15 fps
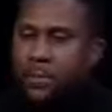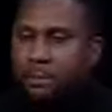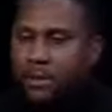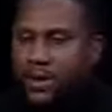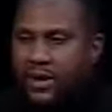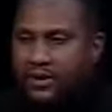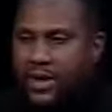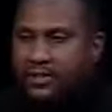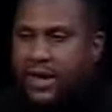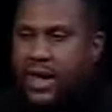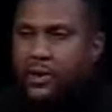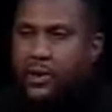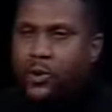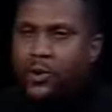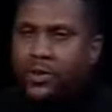But as I've
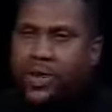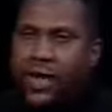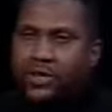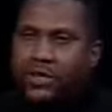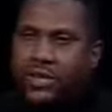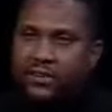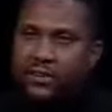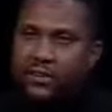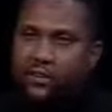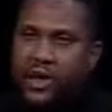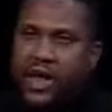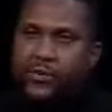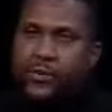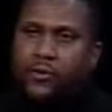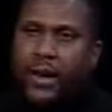gotten older and got a chance to
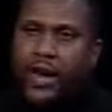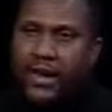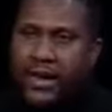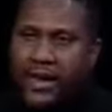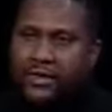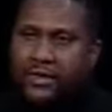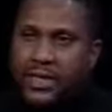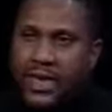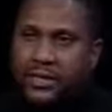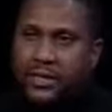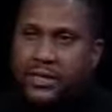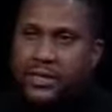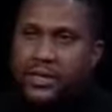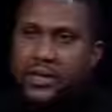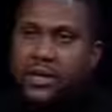travel, I like the
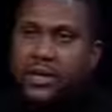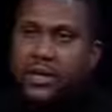idea